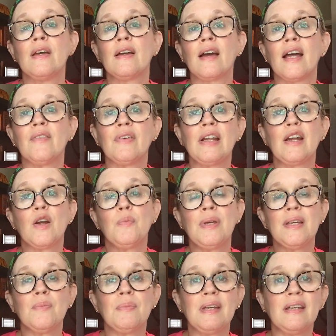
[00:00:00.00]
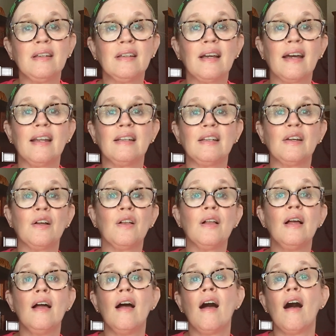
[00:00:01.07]
kind of an Airbnb kind of
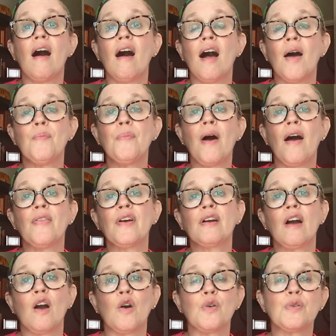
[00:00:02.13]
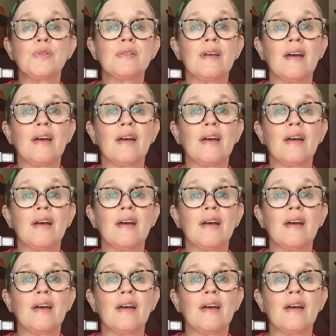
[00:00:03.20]
deal, up on the coast